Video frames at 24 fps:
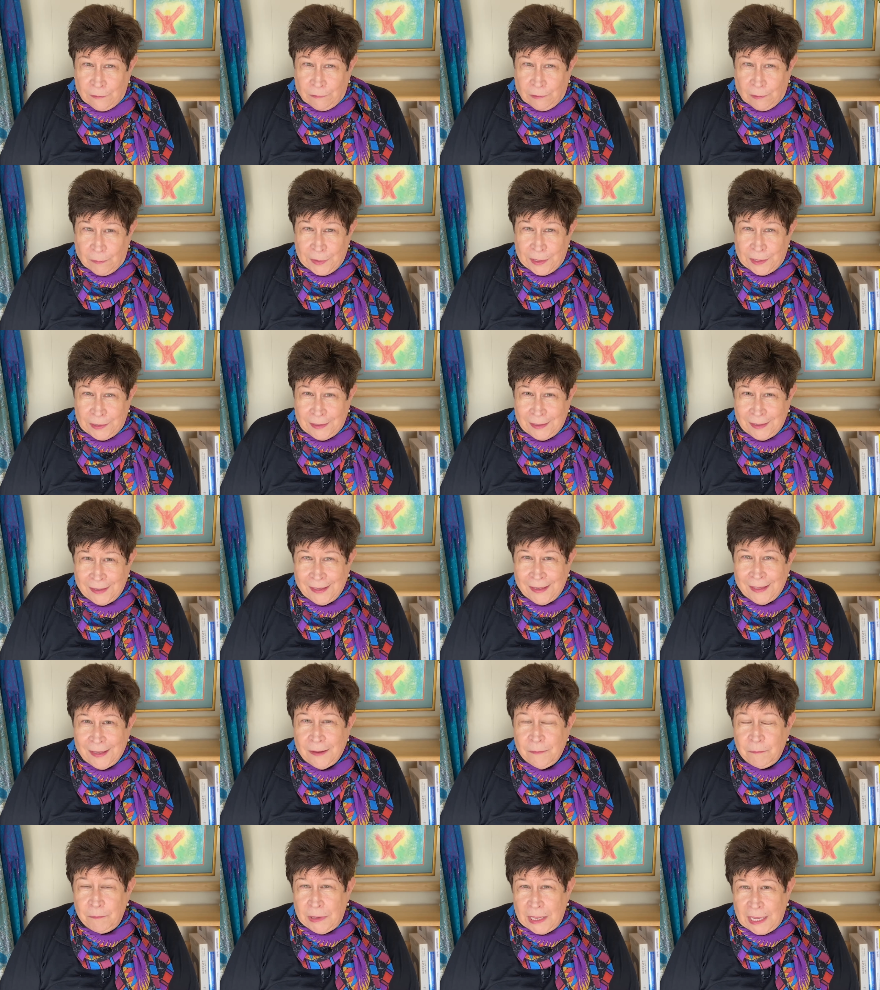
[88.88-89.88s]
from it.
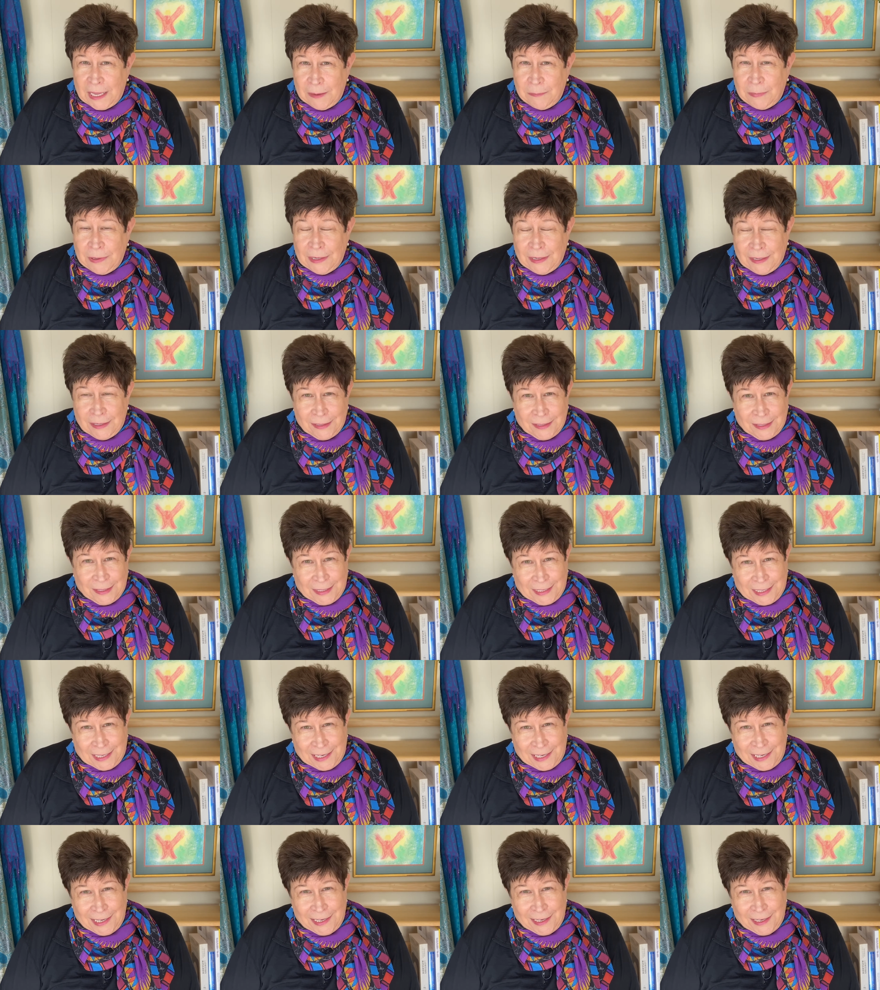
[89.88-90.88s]
Babies
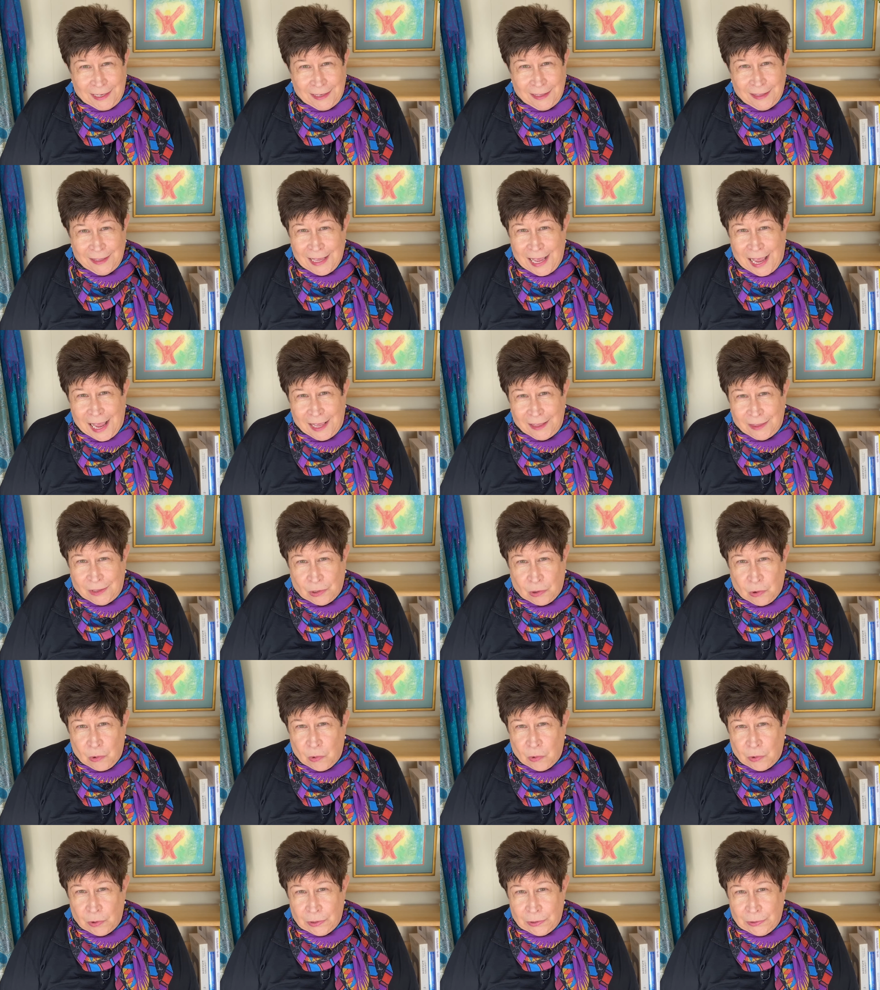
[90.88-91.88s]
teethe at the
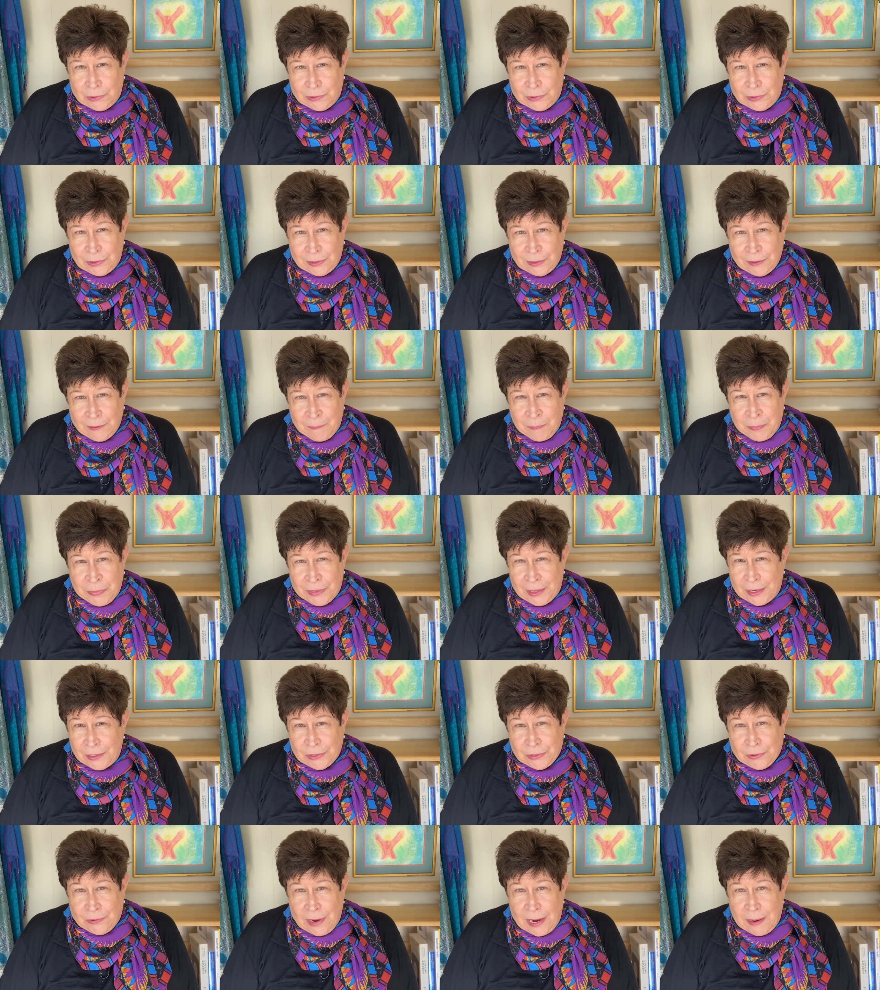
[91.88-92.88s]
corners.
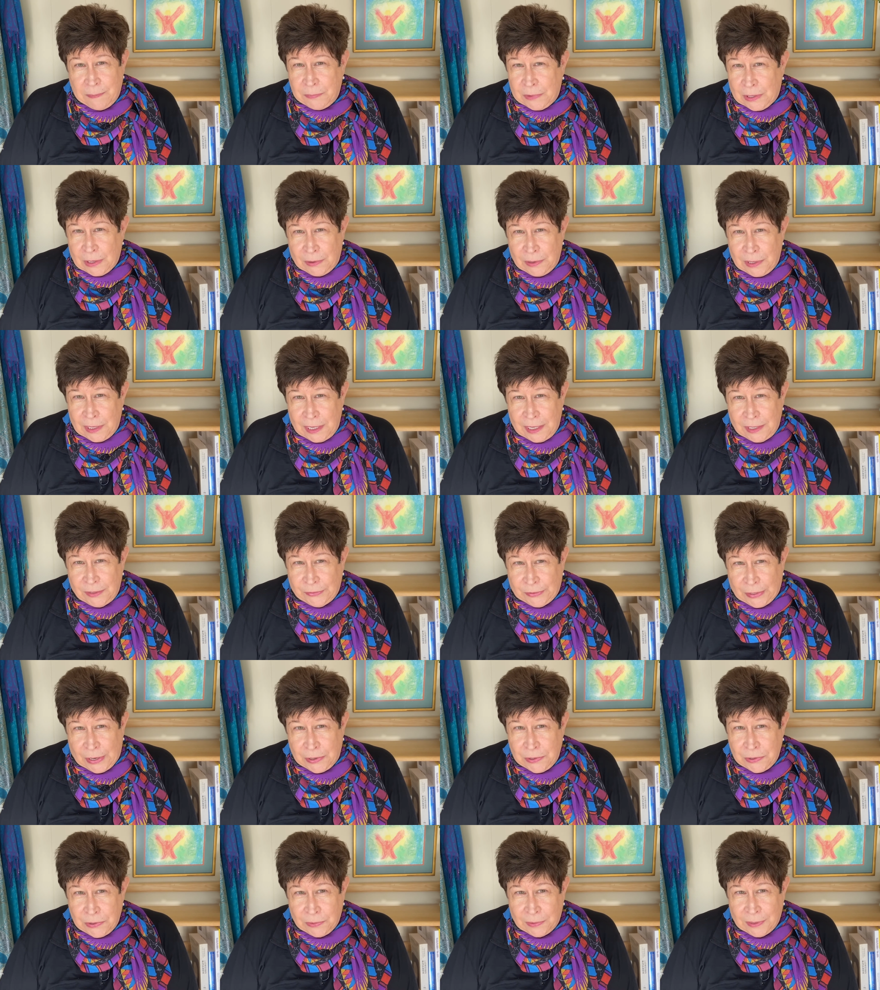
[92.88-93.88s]
They scrape their
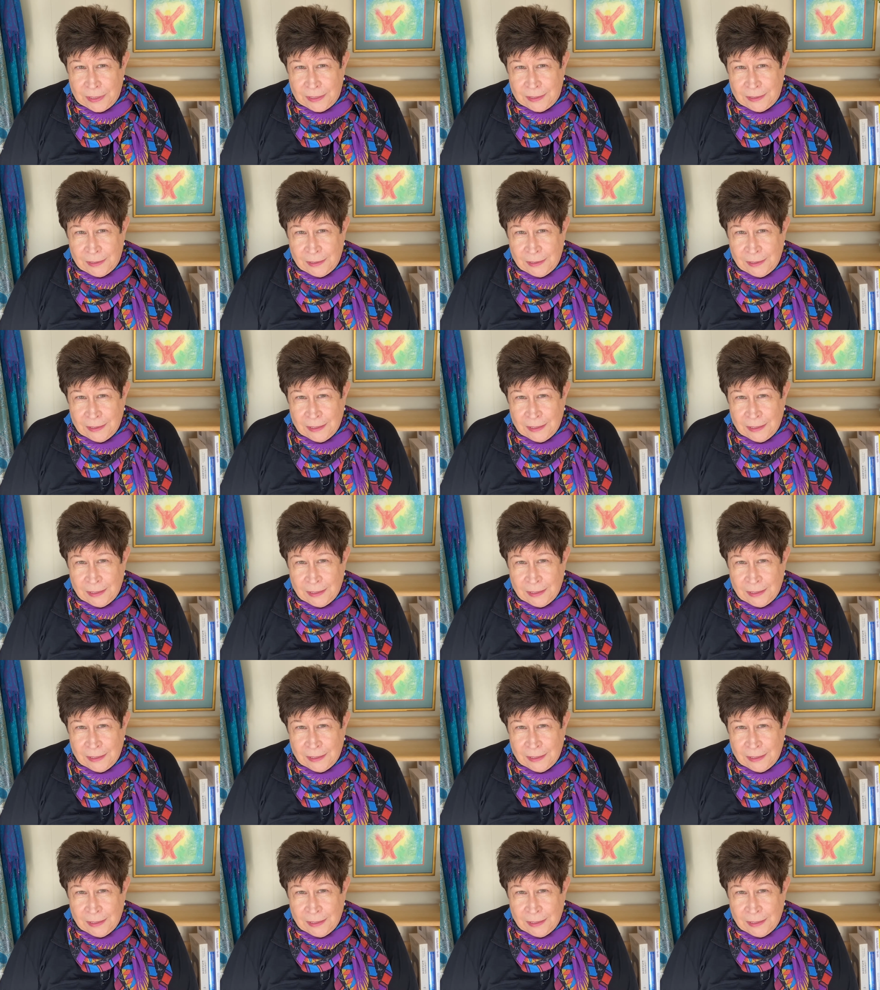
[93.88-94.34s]
knees under it.